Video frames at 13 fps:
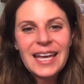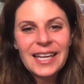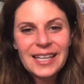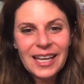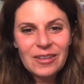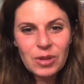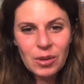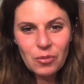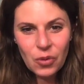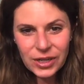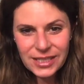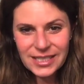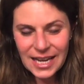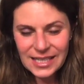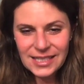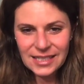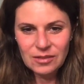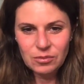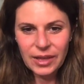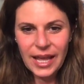He gave me a more dense
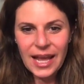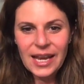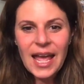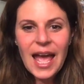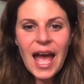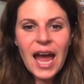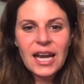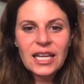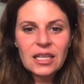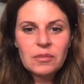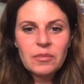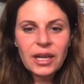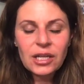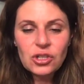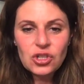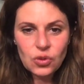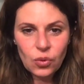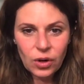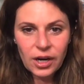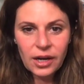implant, and he made
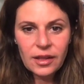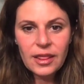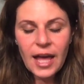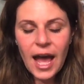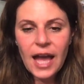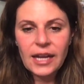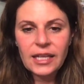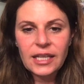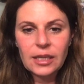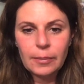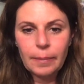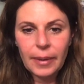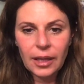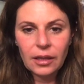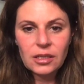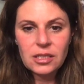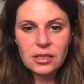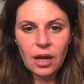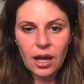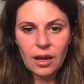sure that he
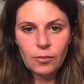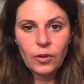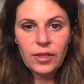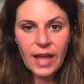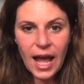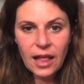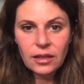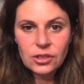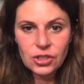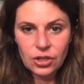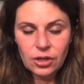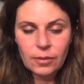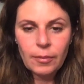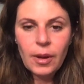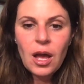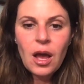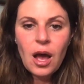built um, with Alloderm